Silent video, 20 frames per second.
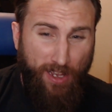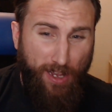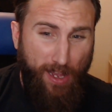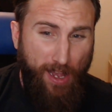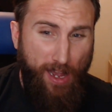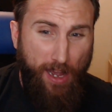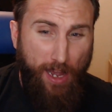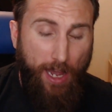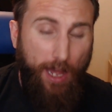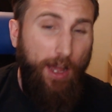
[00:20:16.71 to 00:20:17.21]

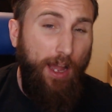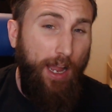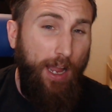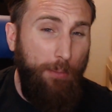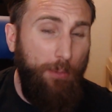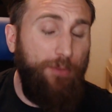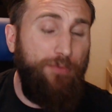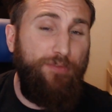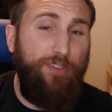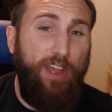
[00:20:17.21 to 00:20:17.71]

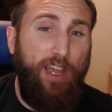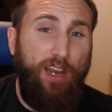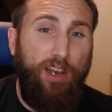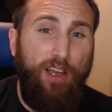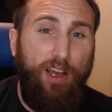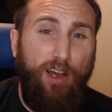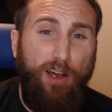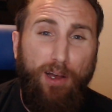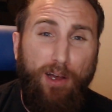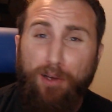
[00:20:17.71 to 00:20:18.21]
I'm a fan
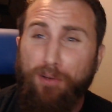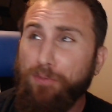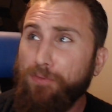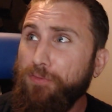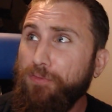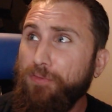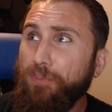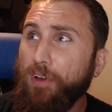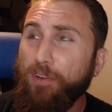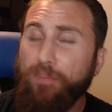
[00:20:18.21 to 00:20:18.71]

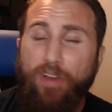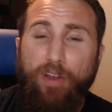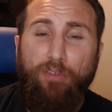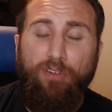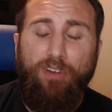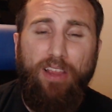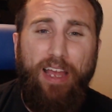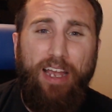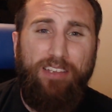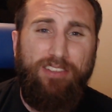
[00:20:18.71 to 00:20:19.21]
of
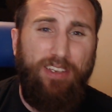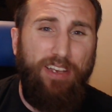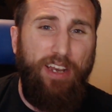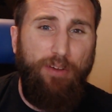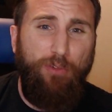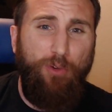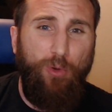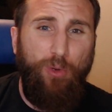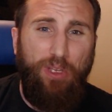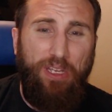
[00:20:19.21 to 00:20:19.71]
Everlast. I
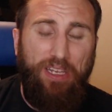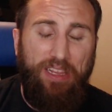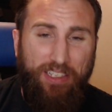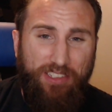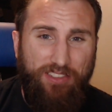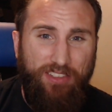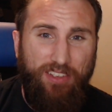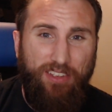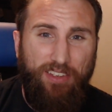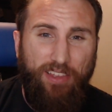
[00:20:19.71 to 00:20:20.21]
never really
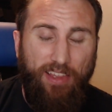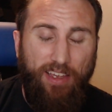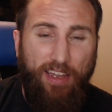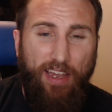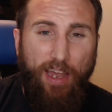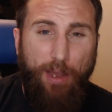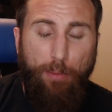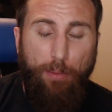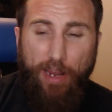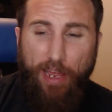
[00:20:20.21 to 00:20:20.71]
listened to the
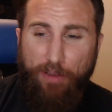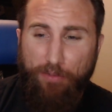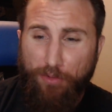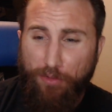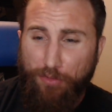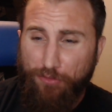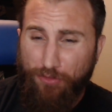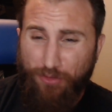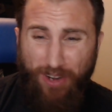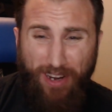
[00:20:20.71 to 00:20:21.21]
guy, but I have a
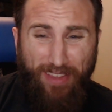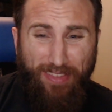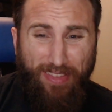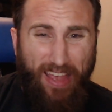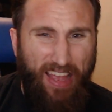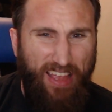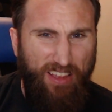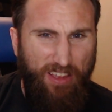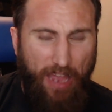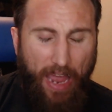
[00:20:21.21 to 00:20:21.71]
friend
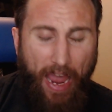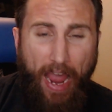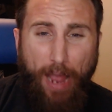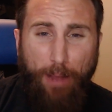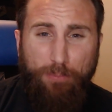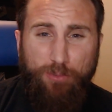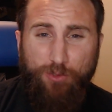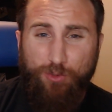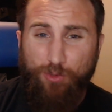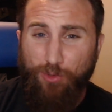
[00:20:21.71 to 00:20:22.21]
that
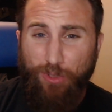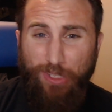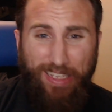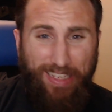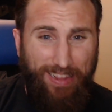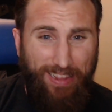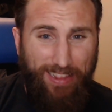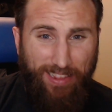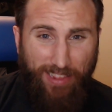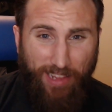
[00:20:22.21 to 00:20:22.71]
absolutely
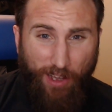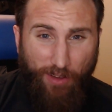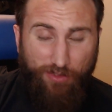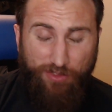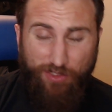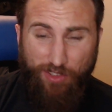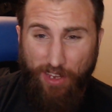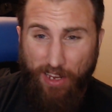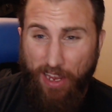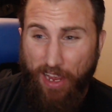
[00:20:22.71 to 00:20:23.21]

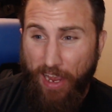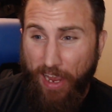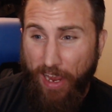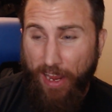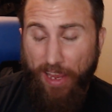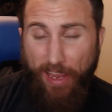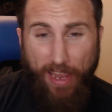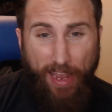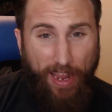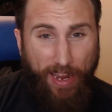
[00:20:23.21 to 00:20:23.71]
loves the
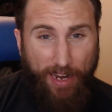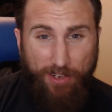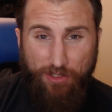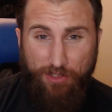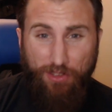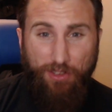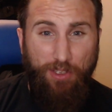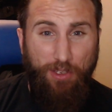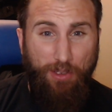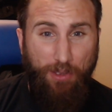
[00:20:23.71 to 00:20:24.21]
guy. He
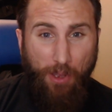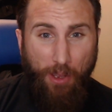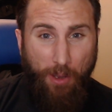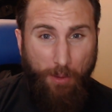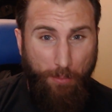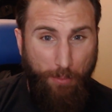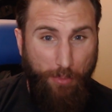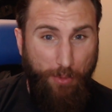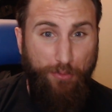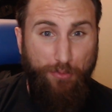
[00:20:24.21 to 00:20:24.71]
actually
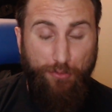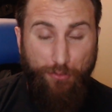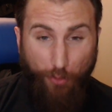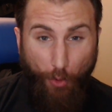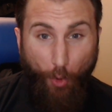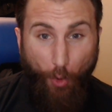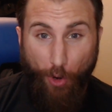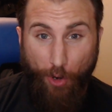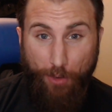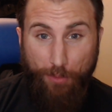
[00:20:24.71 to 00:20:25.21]

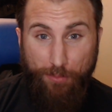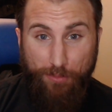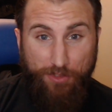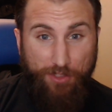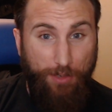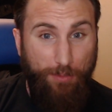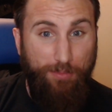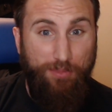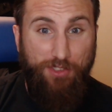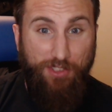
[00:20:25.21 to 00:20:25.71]

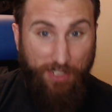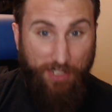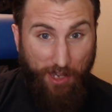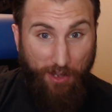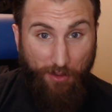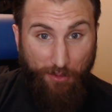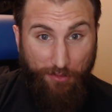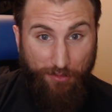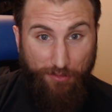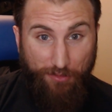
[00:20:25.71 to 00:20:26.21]
performs
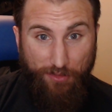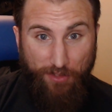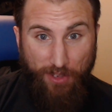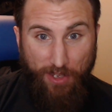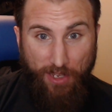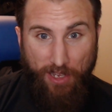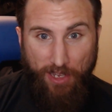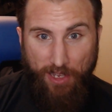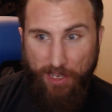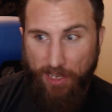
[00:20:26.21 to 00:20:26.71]
himself,
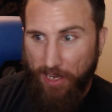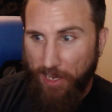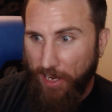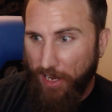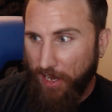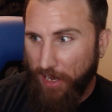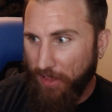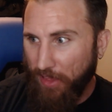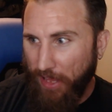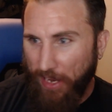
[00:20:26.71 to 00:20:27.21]

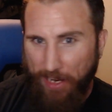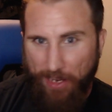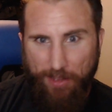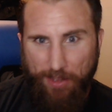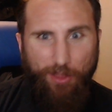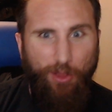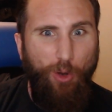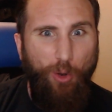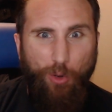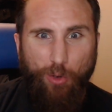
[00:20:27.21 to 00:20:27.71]
like
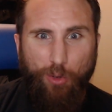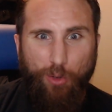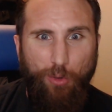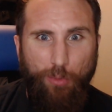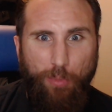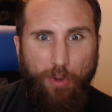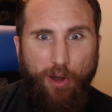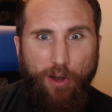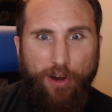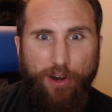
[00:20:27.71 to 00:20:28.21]
at local
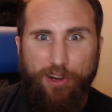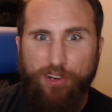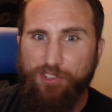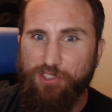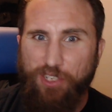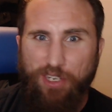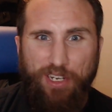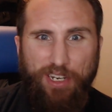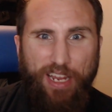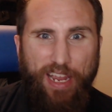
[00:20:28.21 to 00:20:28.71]

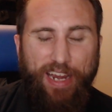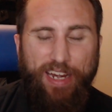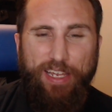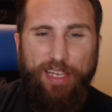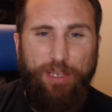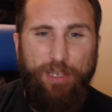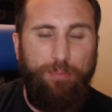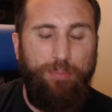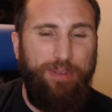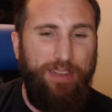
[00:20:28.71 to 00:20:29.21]
bars, and
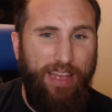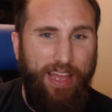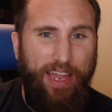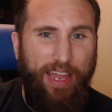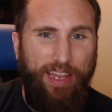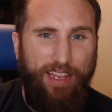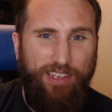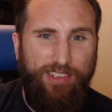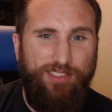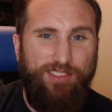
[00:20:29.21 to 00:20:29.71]
he
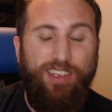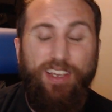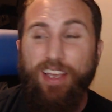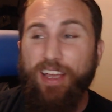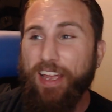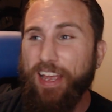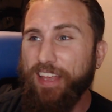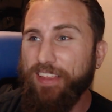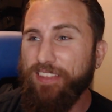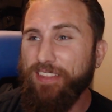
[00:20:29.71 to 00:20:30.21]
plays
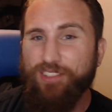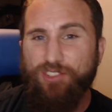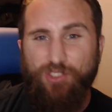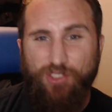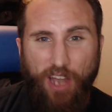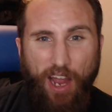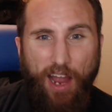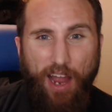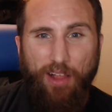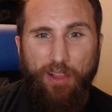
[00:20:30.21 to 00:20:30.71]
in the
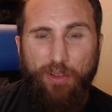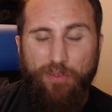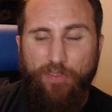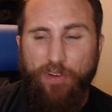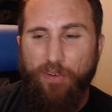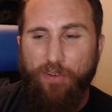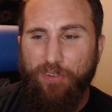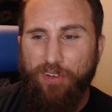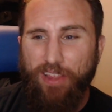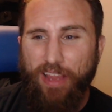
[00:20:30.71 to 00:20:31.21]
style of
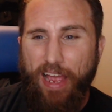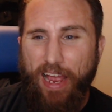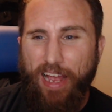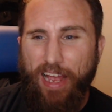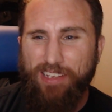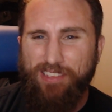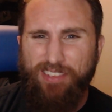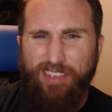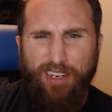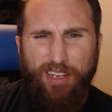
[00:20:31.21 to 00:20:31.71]

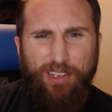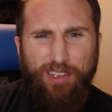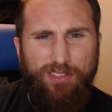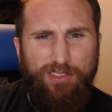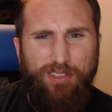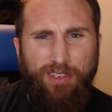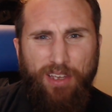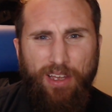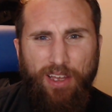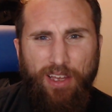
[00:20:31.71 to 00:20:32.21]
Everlast. And
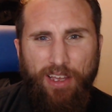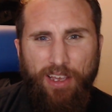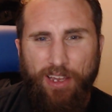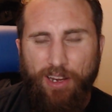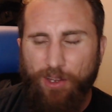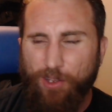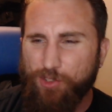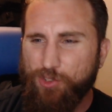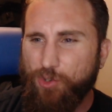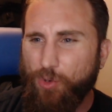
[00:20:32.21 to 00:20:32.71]

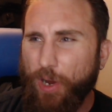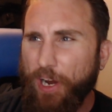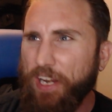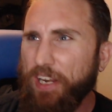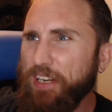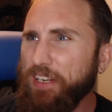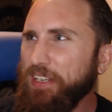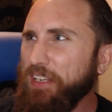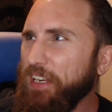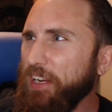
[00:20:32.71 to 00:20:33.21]
it's quite
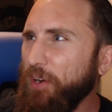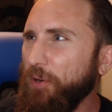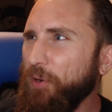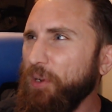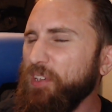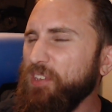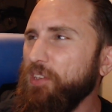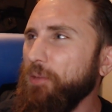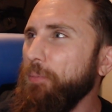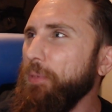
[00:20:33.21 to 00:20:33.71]

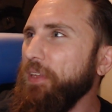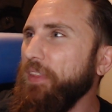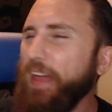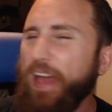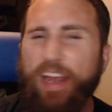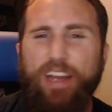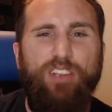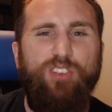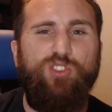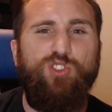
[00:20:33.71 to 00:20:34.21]
endearing to be
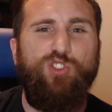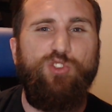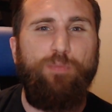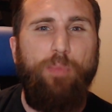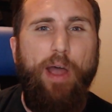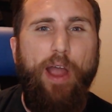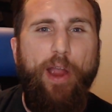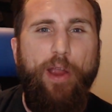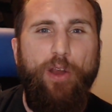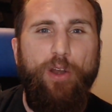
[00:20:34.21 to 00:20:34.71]
that
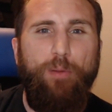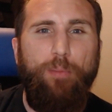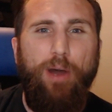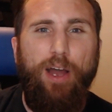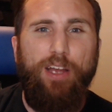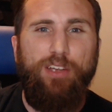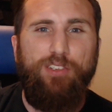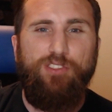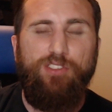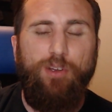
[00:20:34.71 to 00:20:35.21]
inspired
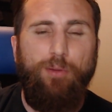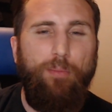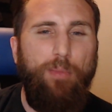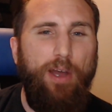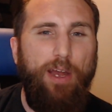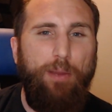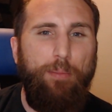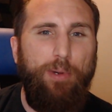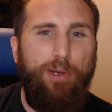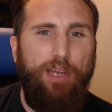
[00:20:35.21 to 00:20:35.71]
by
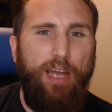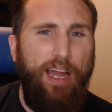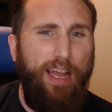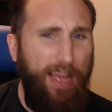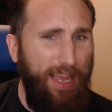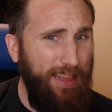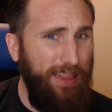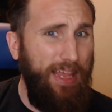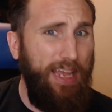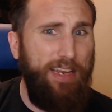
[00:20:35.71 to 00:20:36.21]
somebody. But
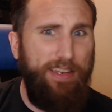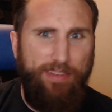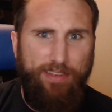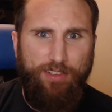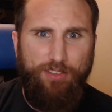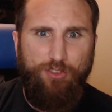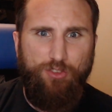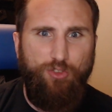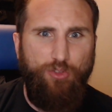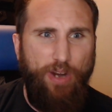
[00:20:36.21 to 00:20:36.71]
I like
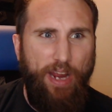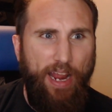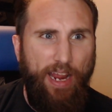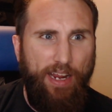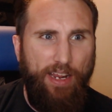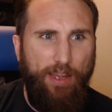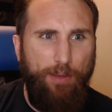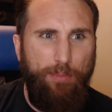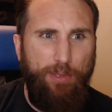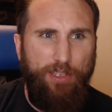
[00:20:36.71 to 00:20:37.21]
this
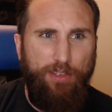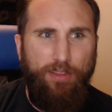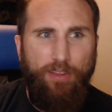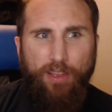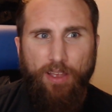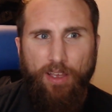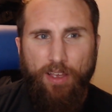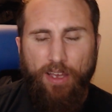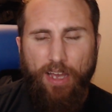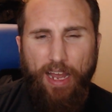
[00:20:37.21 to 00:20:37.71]
track. I mean,
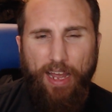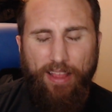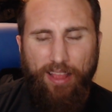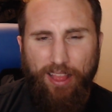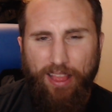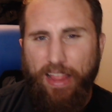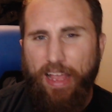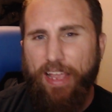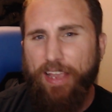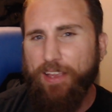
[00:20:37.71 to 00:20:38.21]
I
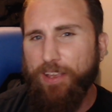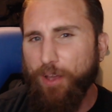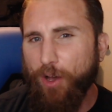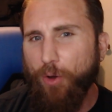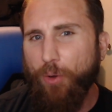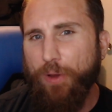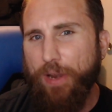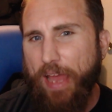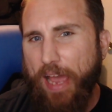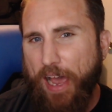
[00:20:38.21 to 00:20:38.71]
like
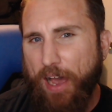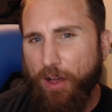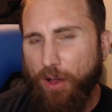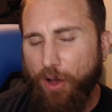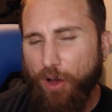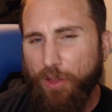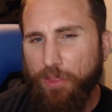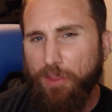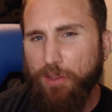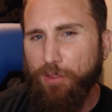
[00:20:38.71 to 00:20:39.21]
going out
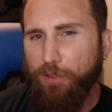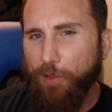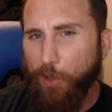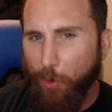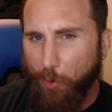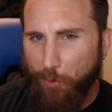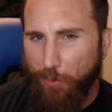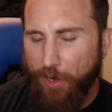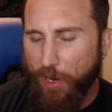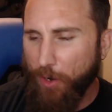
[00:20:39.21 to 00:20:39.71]
on the
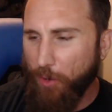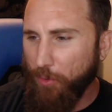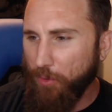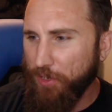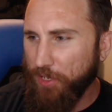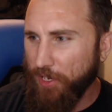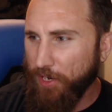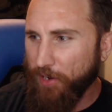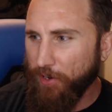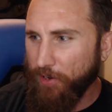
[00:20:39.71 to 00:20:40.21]
low note
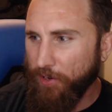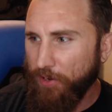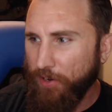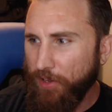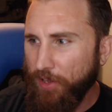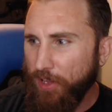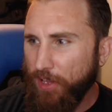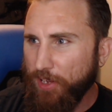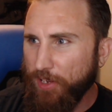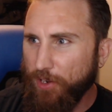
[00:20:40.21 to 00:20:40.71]
here.
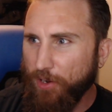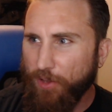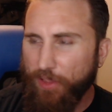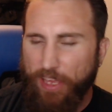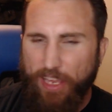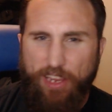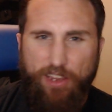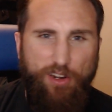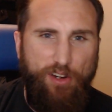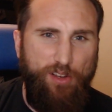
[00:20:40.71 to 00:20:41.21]
You know,
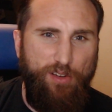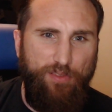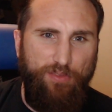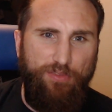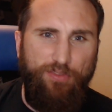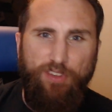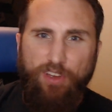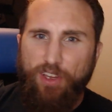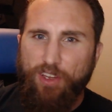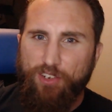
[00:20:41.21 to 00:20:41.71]
they could
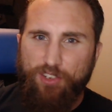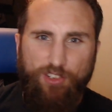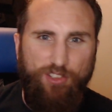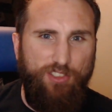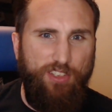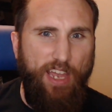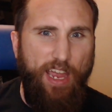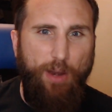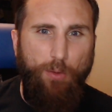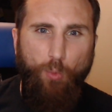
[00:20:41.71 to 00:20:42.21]
have
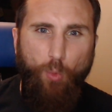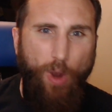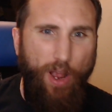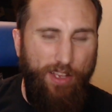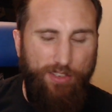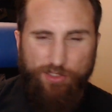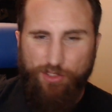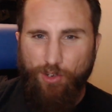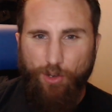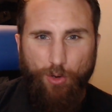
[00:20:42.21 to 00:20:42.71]
just had
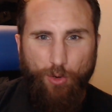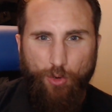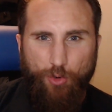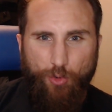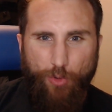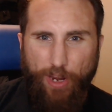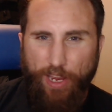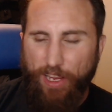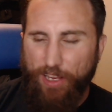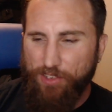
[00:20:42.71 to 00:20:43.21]
Wes go
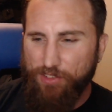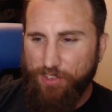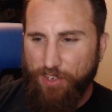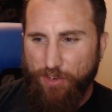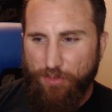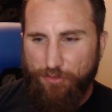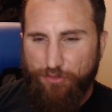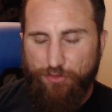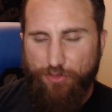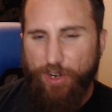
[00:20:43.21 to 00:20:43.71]
crazy
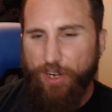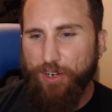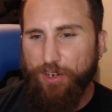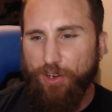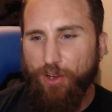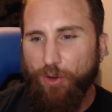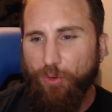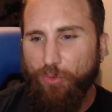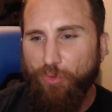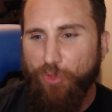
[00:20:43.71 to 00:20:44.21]
and Fred
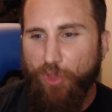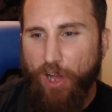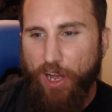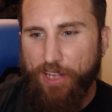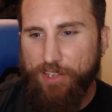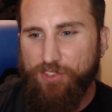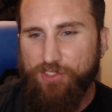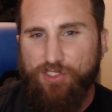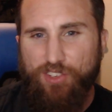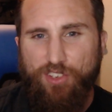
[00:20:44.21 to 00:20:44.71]
go
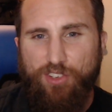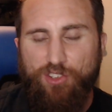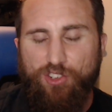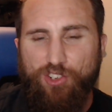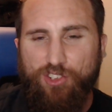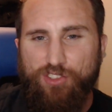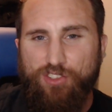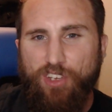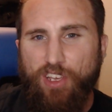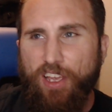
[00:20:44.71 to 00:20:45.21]
nuts and
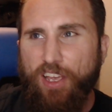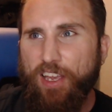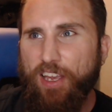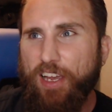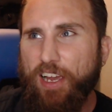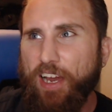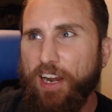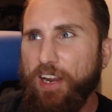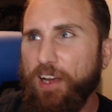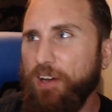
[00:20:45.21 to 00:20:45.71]
just
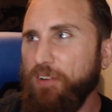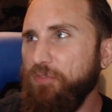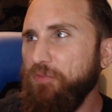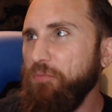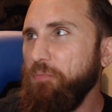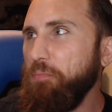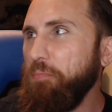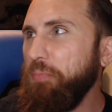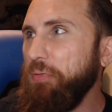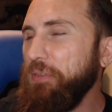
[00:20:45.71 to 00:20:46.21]
kind of
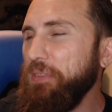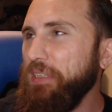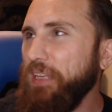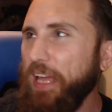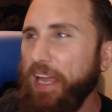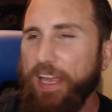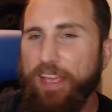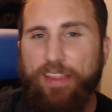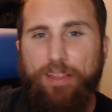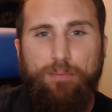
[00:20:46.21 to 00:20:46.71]

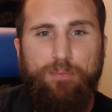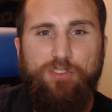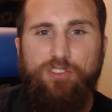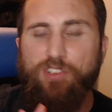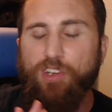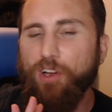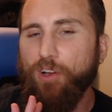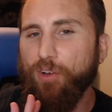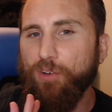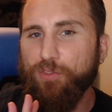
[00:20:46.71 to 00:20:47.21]
play
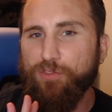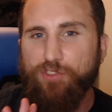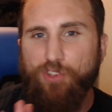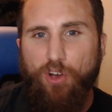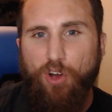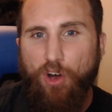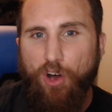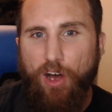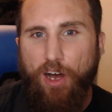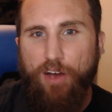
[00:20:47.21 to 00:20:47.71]
themselves
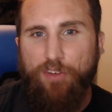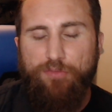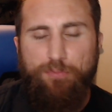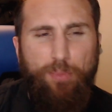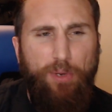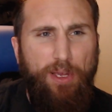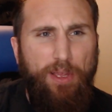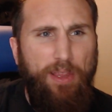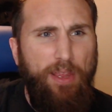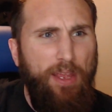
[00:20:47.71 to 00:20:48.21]
off.
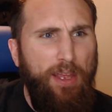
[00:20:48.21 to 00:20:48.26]
But,